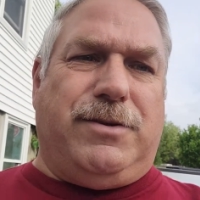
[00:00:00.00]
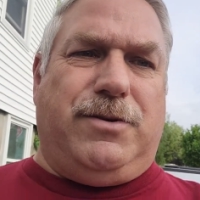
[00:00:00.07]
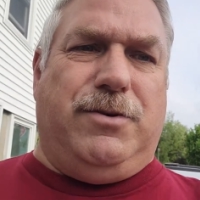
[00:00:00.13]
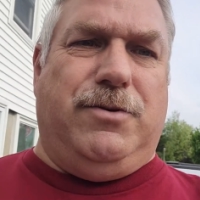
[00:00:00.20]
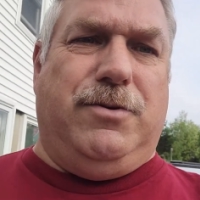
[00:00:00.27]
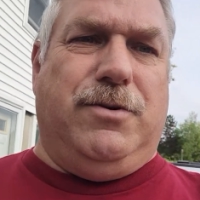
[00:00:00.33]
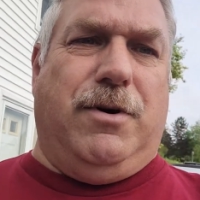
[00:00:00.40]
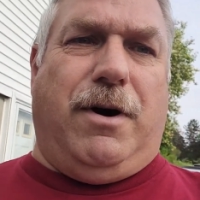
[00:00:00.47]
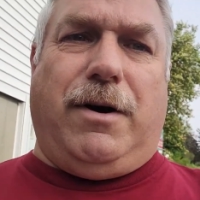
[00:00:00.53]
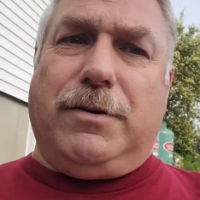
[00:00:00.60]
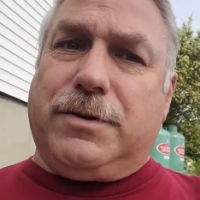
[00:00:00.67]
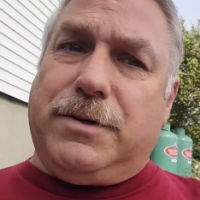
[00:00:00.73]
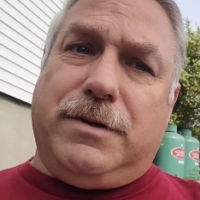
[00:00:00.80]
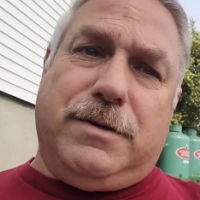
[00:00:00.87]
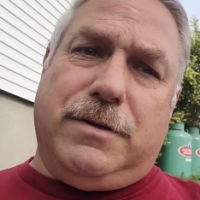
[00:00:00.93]
who
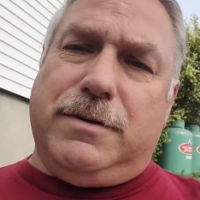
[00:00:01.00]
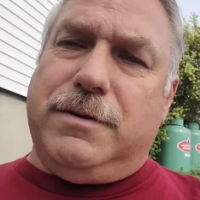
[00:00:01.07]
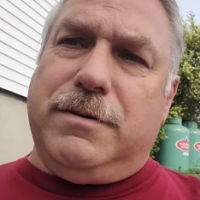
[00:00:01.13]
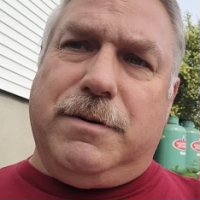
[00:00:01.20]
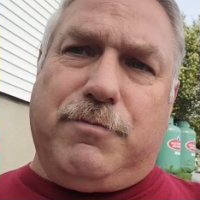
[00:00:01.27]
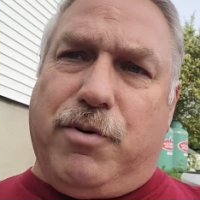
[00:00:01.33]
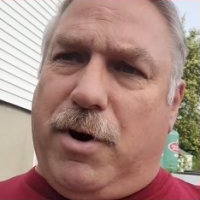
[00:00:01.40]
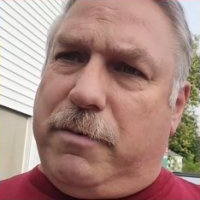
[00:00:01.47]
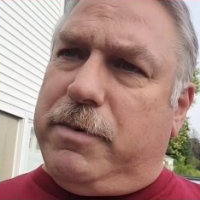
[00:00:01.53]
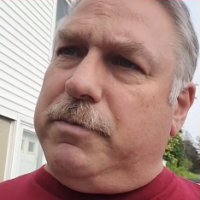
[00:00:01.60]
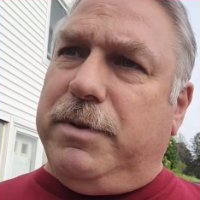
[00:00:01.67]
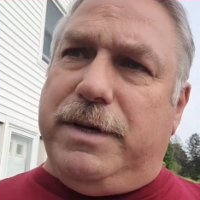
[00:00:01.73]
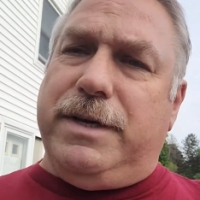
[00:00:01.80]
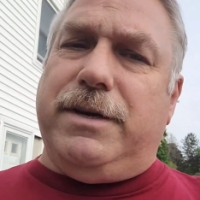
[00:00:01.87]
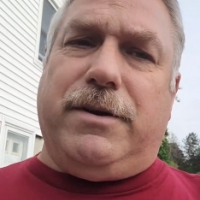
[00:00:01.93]
also
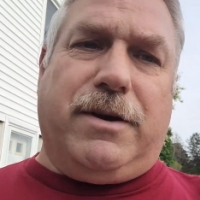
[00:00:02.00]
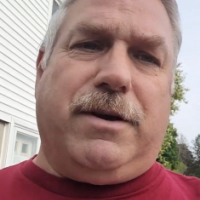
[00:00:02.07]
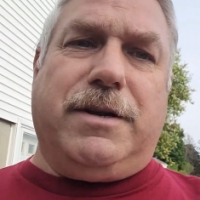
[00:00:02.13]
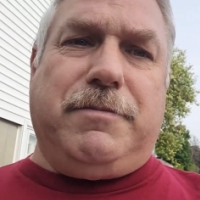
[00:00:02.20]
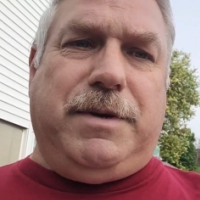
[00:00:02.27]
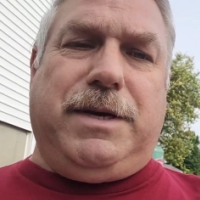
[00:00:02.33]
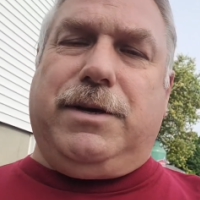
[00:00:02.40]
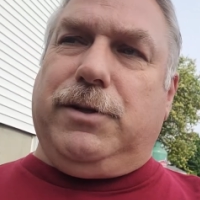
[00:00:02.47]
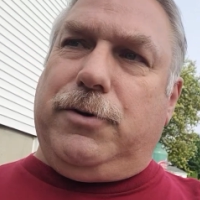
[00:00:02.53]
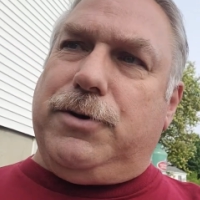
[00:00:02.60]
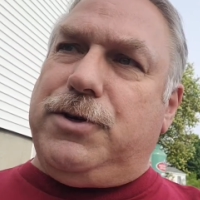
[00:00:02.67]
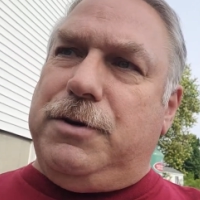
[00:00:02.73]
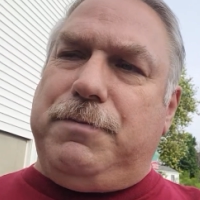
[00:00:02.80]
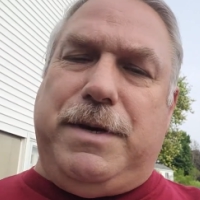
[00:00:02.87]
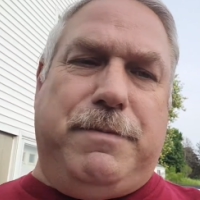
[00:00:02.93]
probably are going to be
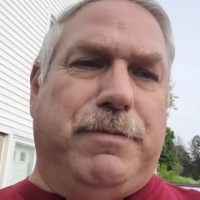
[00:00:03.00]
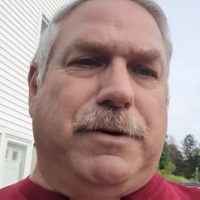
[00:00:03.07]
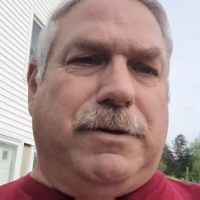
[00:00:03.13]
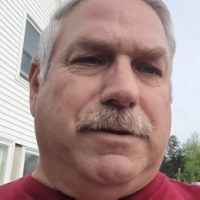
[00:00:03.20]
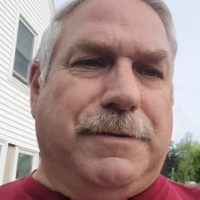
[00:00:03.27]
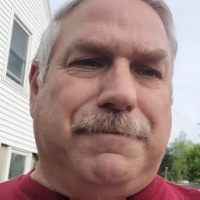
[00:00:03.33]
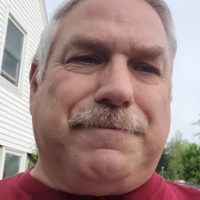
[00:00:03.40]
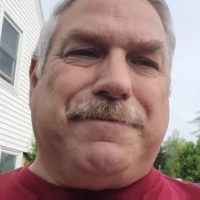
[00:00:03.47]
clergy people,